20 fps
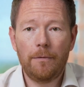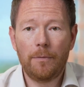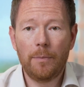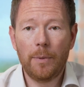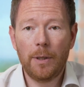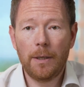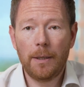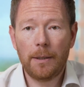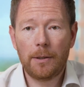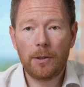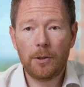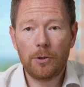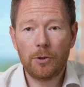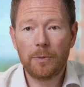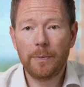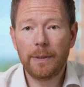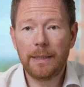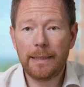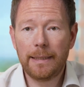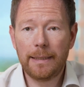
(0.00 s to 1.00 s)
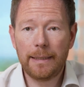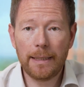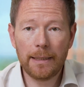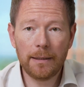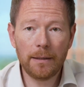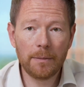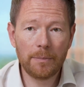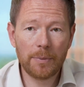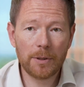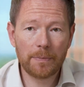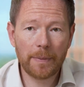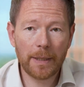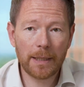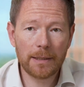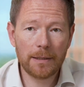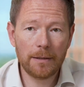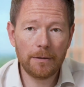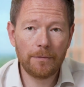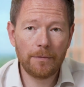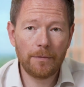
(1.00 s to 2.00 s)
From a customer dealing
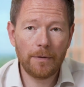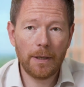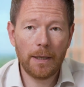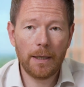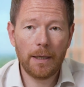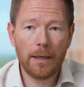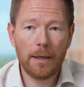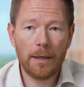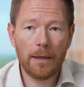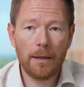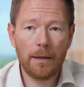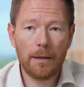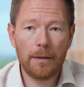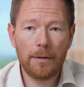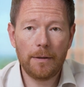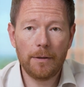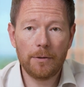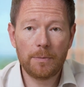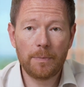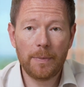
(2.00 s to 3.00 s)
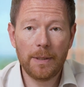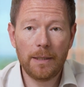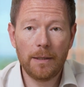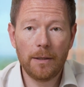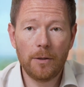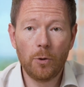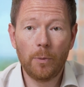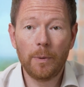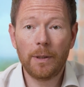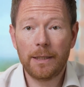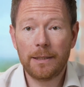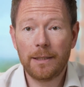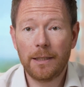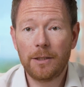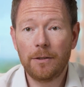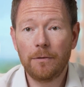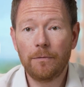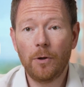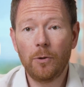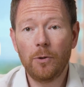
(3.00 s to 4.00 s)
perspective, there's been a
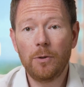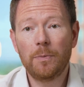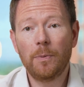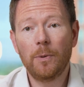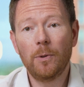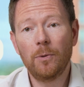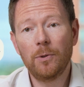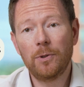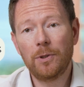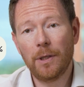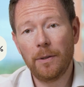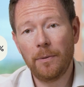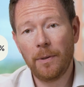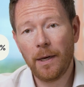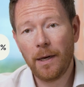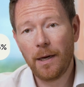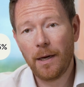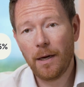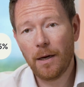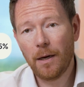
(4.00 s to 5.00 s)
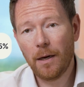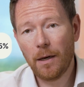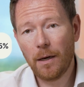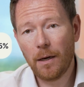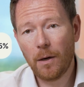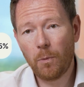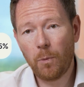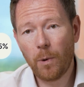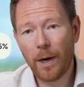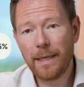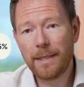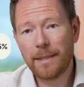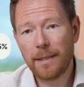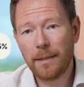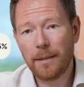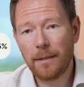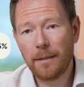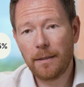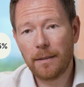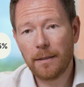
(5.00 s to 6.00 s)
normalisation of volumes, but also
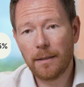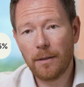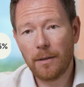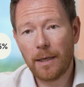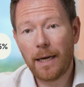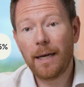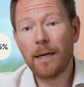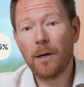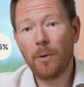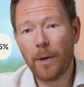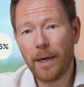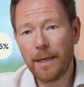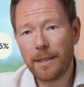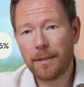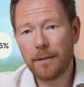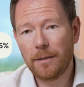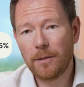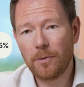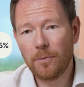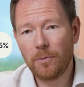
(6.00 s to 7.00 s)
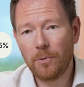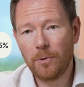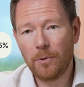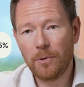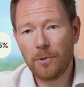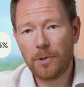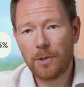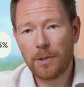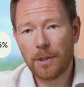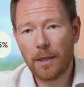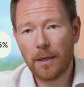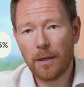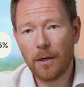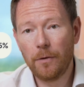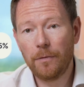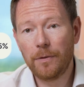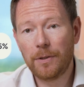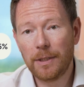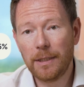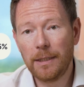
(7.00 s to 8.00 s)
a higher weighting towards
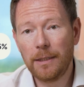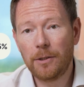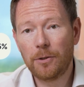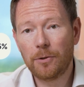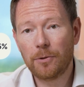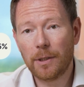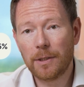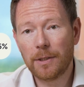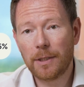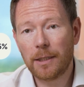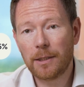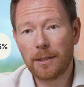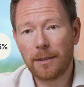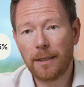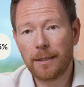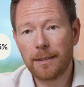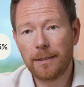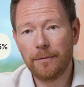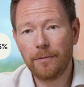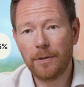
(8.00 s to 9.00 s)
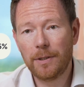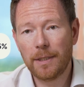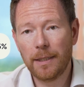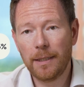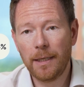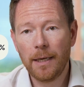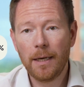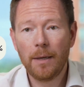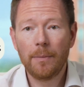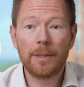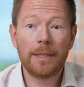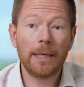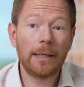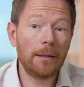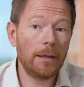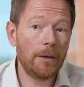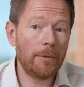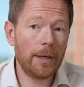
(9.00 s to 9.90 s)
overseas transactional activity, particularly